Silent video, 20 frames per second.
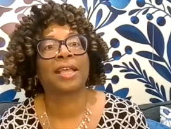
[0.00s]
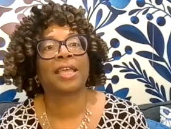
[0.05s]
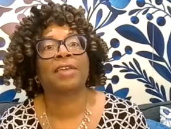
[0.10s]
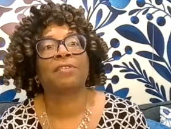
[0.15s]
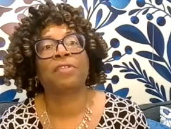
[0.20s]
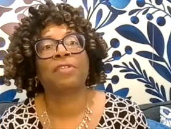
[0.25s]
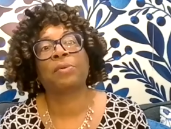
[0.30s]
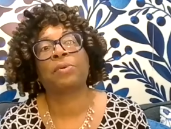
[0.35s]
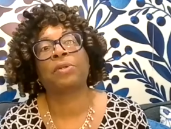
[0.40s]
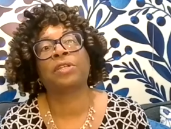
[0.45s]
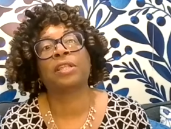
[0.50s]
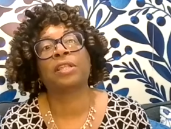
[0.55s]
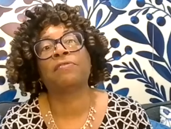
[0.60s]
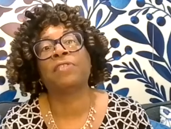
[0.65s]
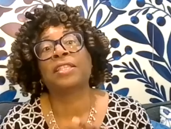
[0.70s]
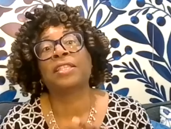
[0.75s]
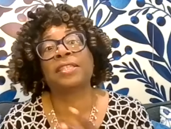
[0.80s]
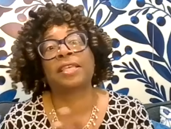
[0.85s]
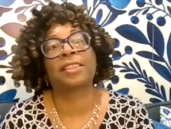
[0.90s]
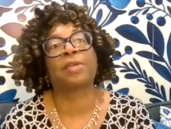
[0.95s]
If they were, if
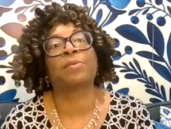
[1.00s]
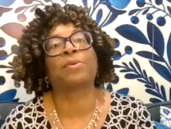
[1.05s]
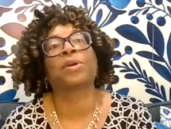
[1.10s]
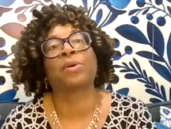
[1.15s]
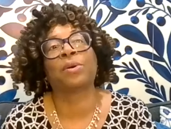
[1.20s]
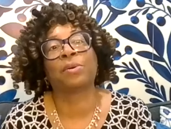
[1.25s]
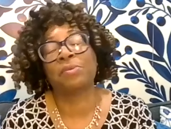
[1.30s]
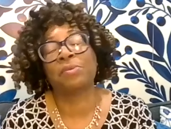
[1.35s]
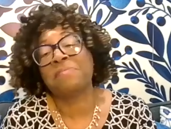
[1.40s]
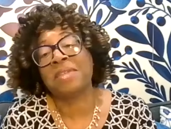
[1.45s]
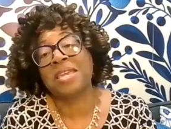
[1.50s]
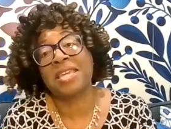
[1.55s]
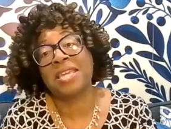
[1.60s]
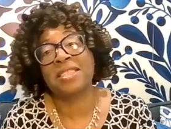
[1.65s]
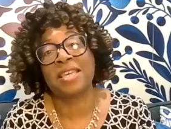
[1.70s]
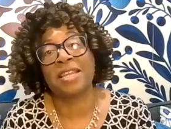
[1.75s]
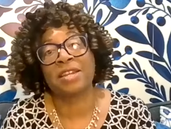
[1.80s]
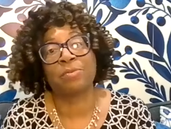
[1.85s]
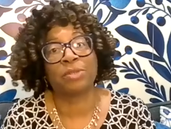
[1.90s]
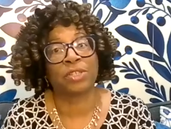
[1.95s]
they said they were going with me,
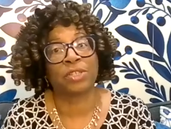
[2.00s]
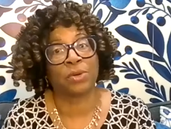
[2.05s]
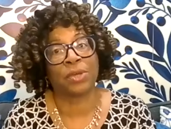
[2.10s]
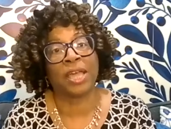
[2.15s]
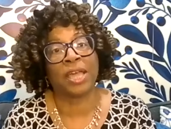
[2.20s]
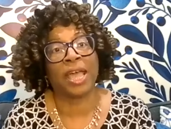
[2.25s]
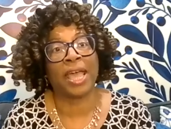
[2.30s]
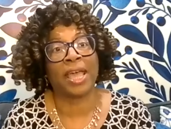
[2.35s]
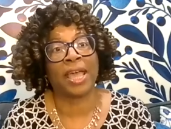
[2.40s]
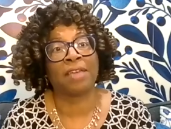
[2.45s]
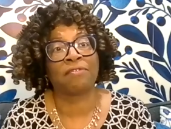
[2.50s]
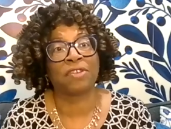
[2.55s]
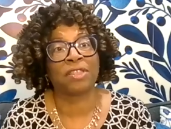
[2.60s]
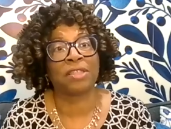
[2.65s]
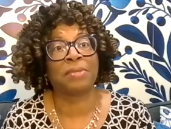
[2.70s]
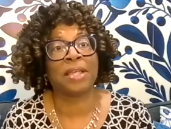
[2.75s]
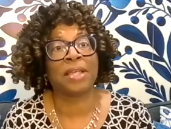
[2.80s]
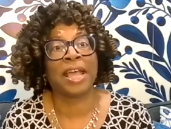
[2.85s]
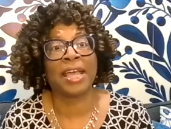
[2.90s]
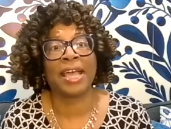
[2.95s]
then it was okay for
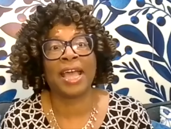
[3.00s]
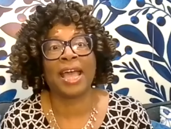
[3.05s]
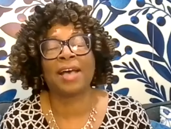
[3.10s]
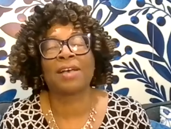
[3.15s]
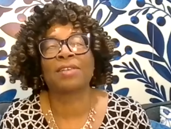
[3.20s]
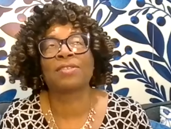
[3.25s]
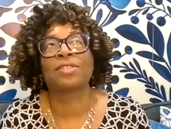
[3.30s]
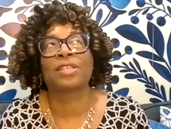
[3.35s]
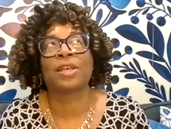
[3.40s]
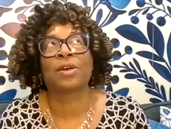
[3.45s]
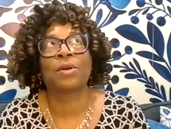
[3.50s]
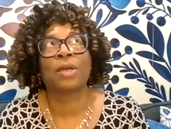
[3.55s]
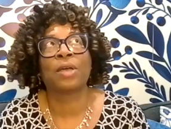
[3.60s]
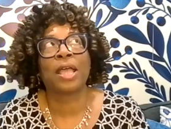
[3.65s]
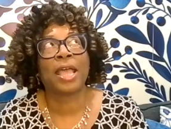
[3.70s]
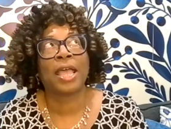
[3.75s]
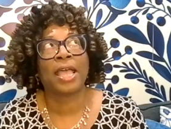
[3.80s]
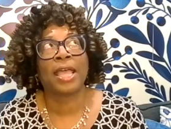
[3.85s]
them to hang out. So